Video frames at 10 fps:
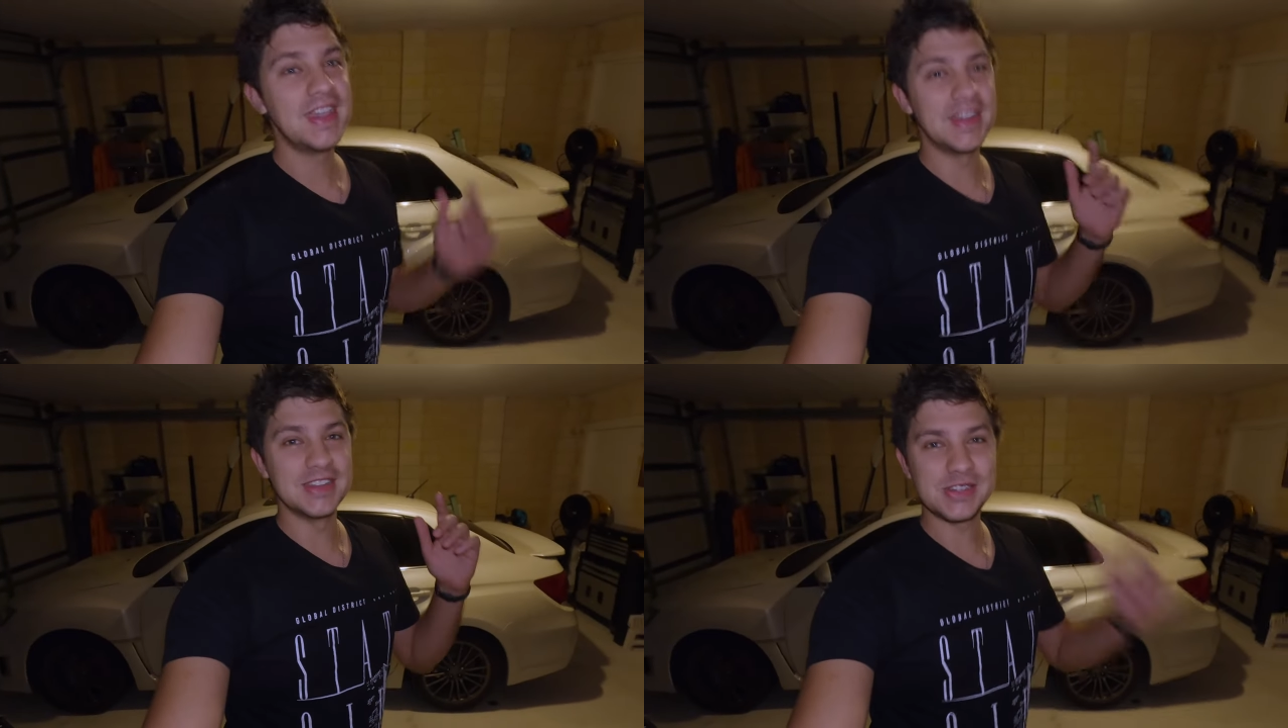
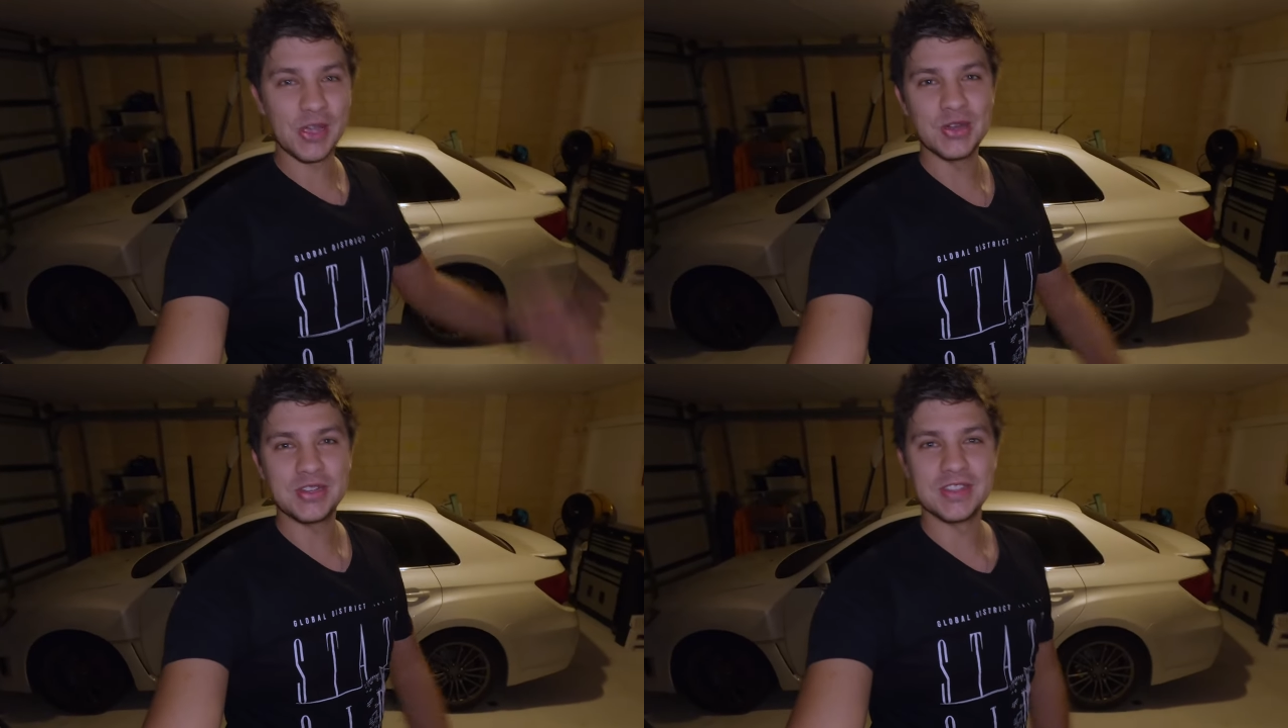get it
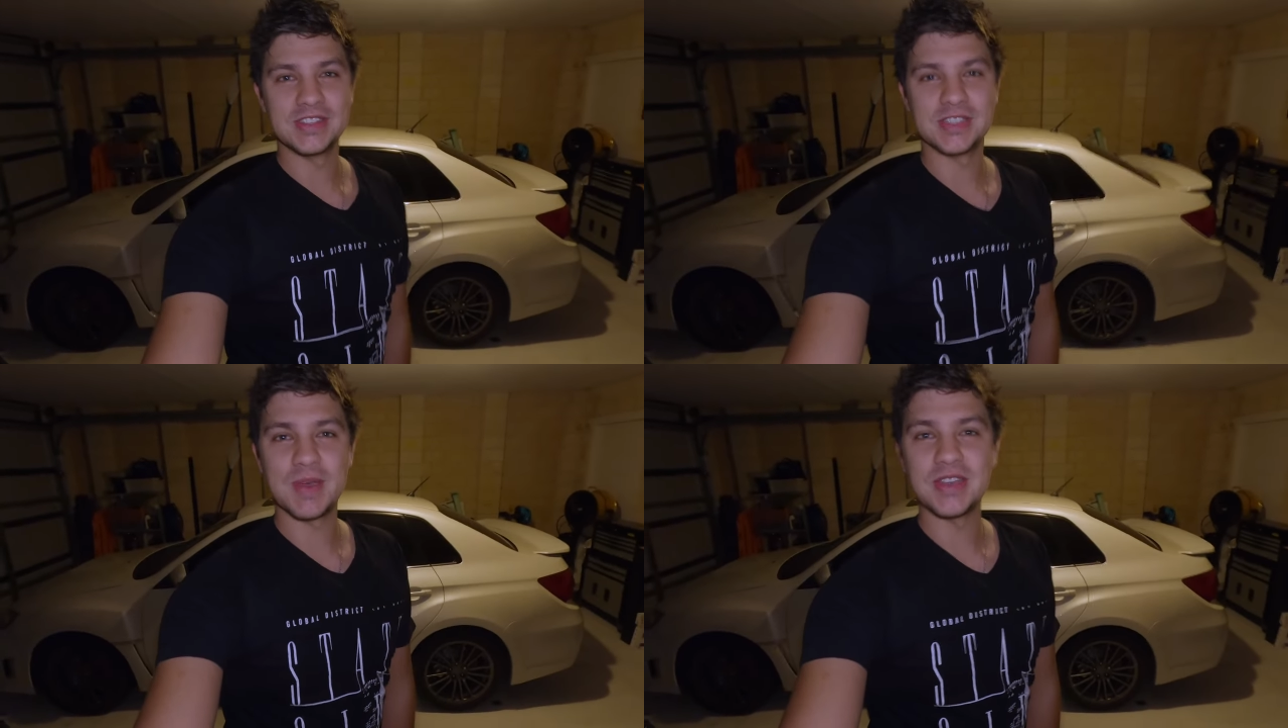towed to the
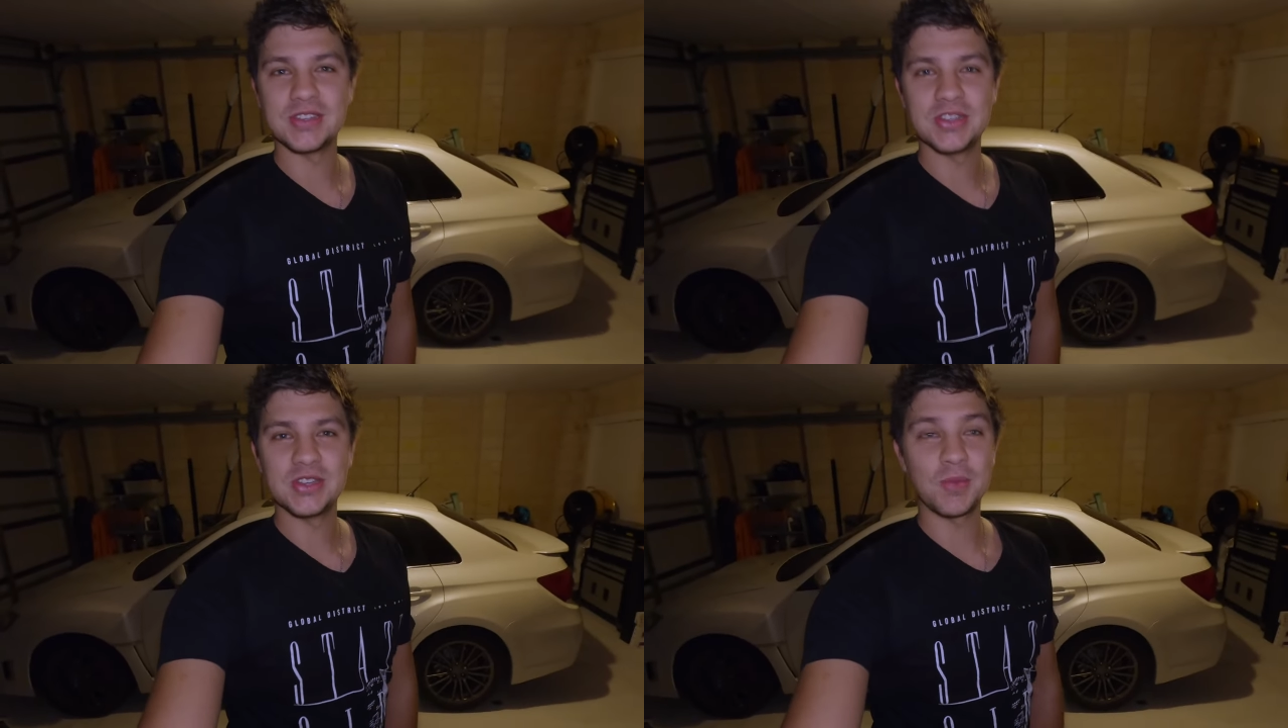
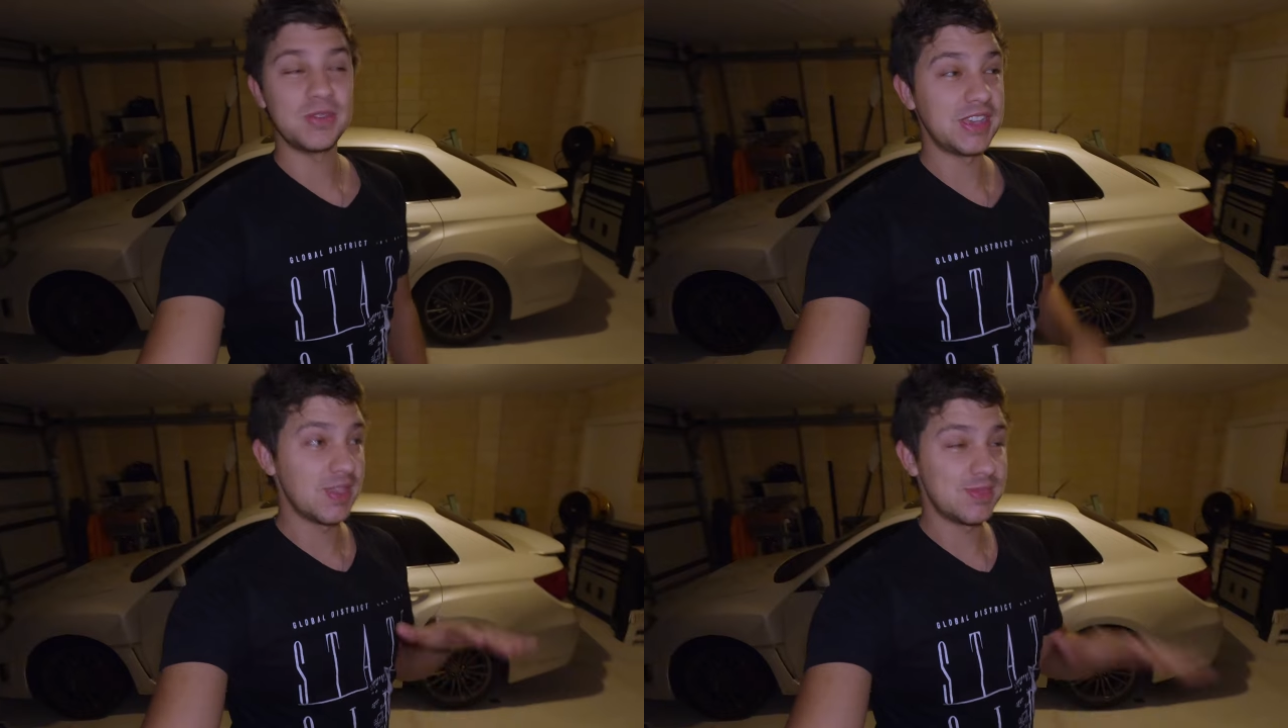suspension
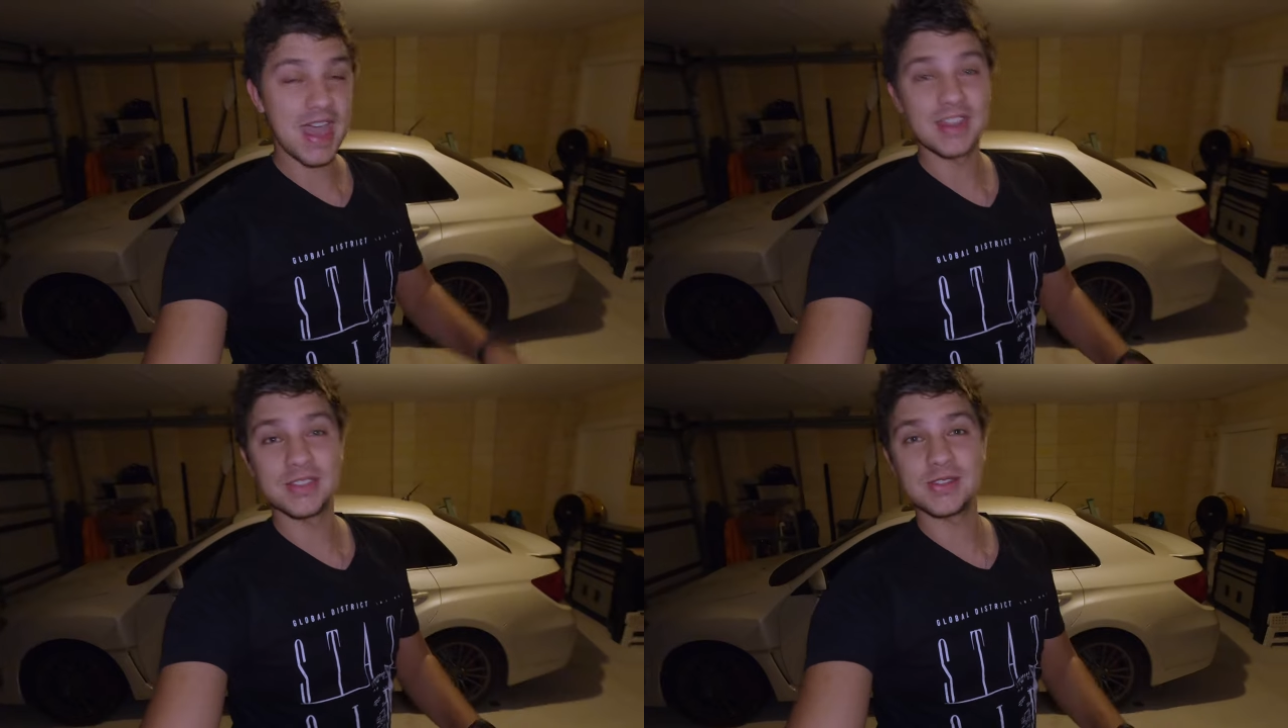shop to get
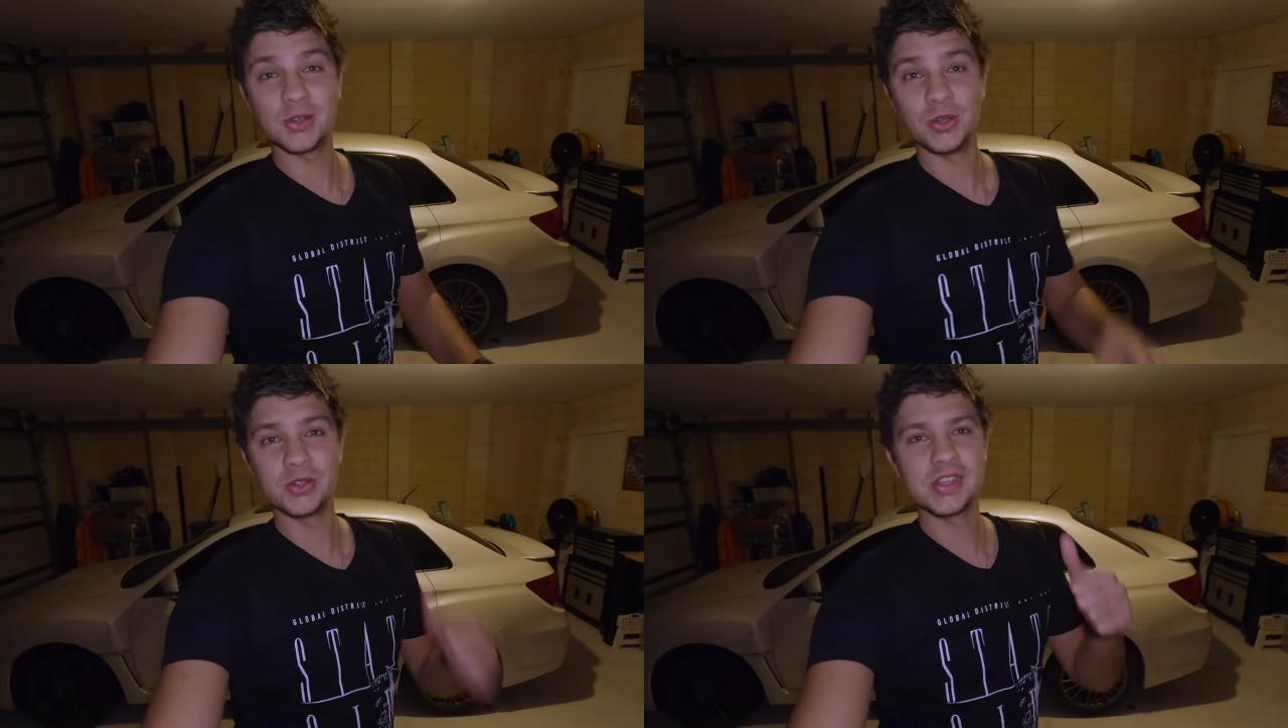that
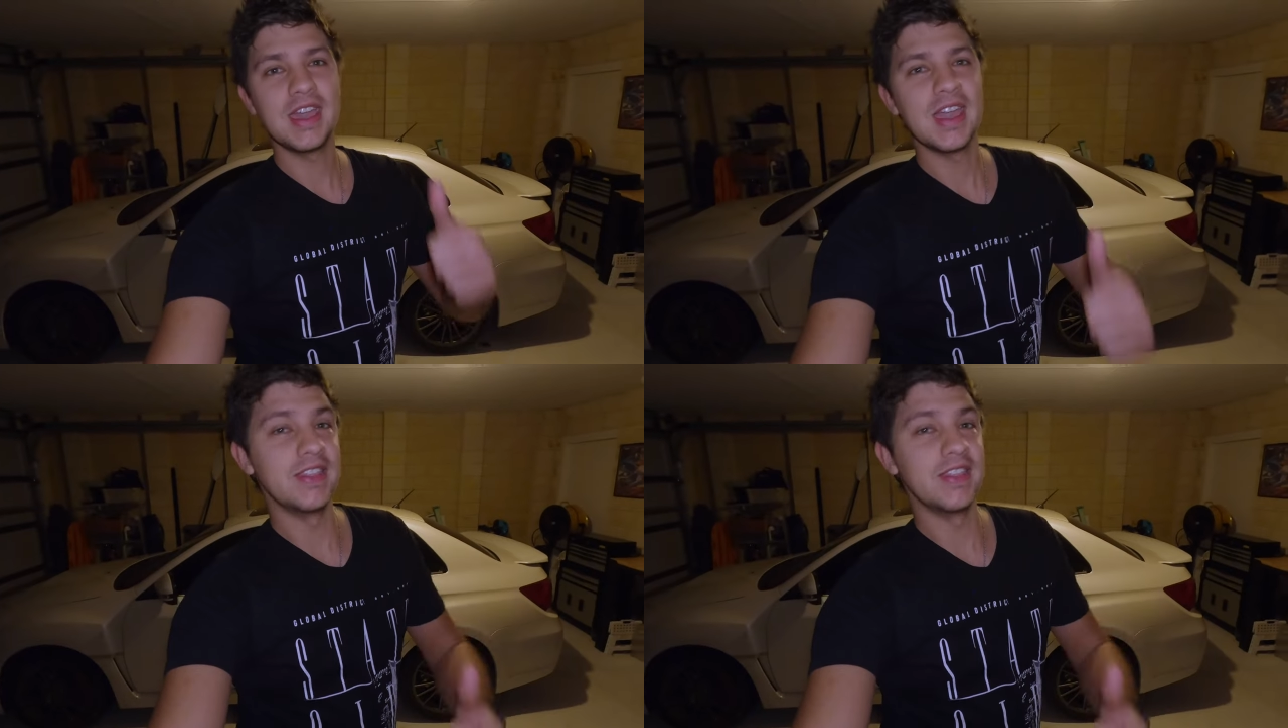installed,